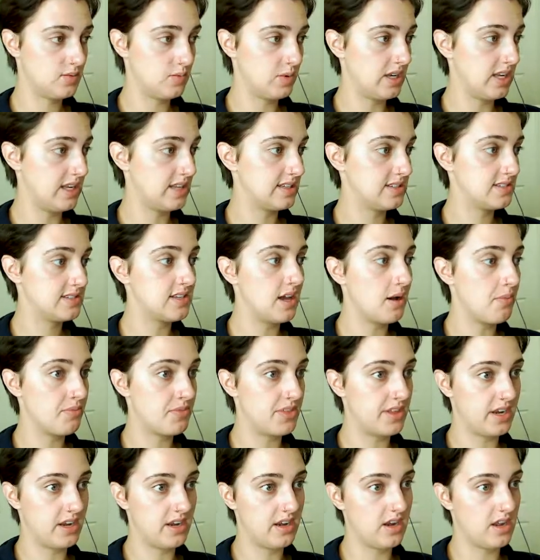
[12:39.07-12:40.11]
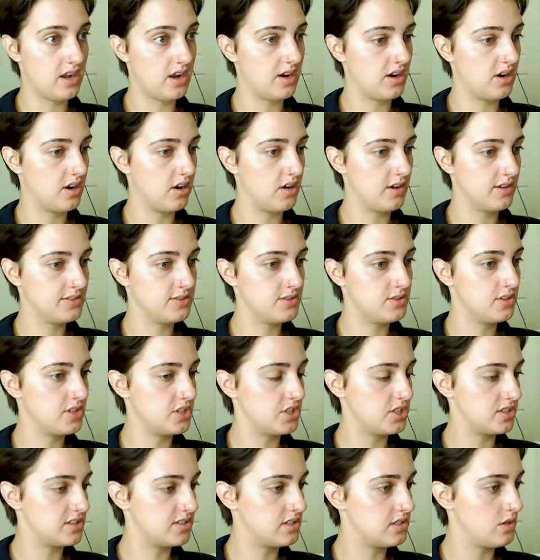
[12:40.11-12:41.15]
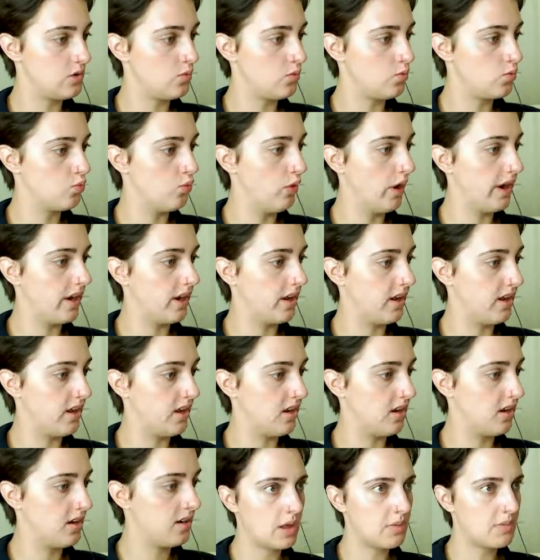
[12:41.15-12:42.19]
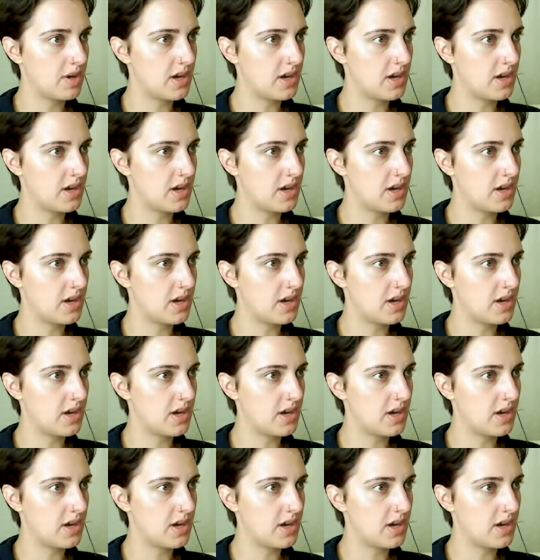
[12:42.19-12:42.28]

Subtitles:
We need something in here or else you can just see right in.